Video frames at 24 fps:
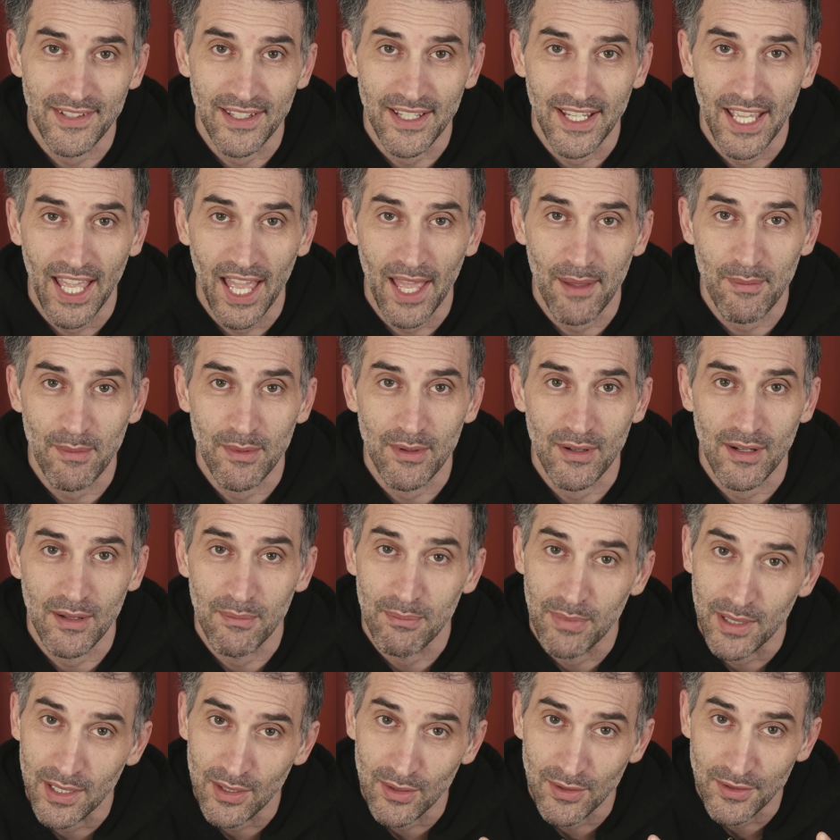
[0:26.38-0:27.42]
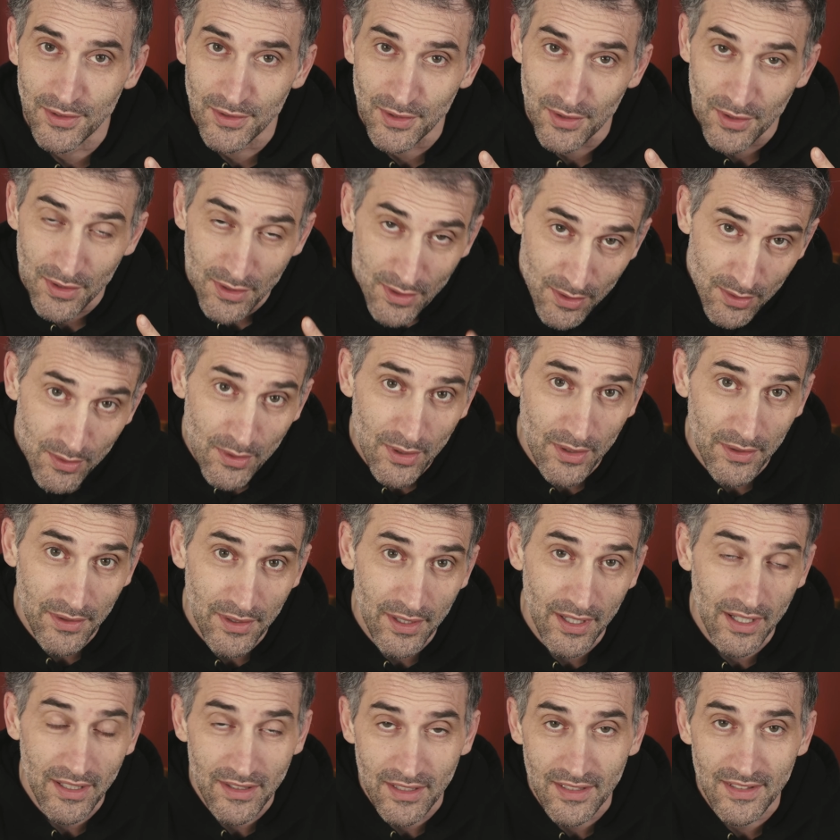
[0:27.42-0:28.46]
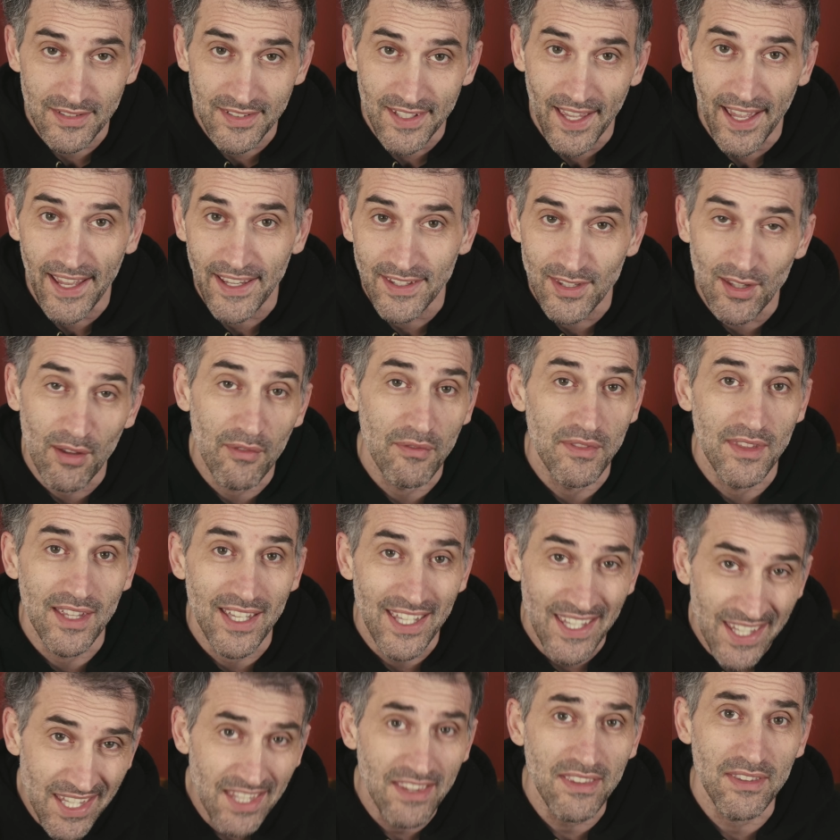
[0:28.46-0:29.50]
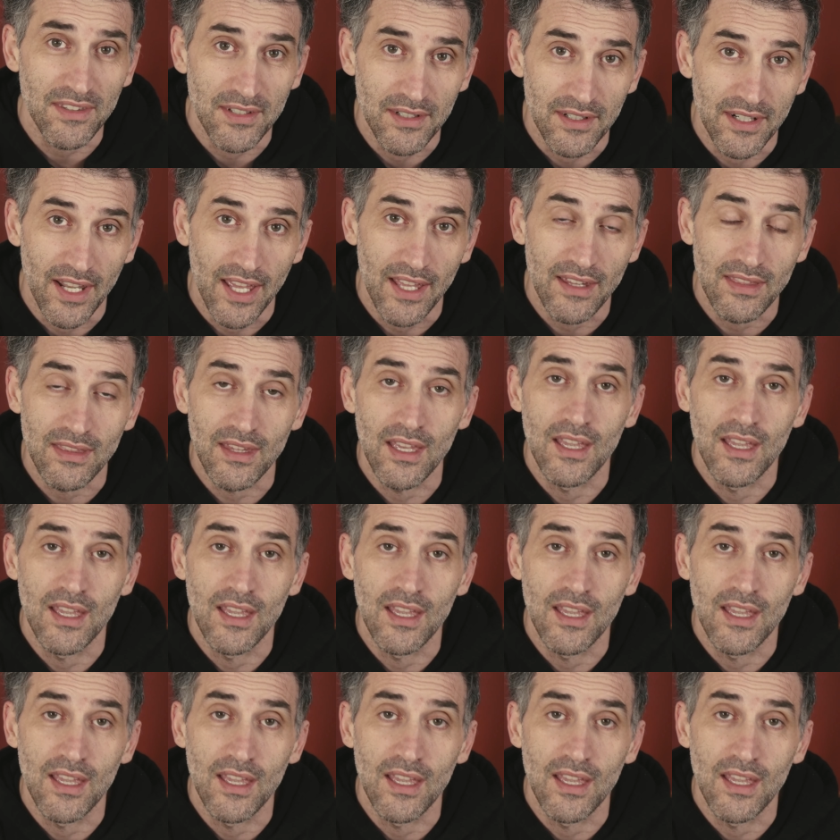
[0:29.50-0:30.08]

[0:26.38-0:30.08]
and camera, but also you on the other side of the internet.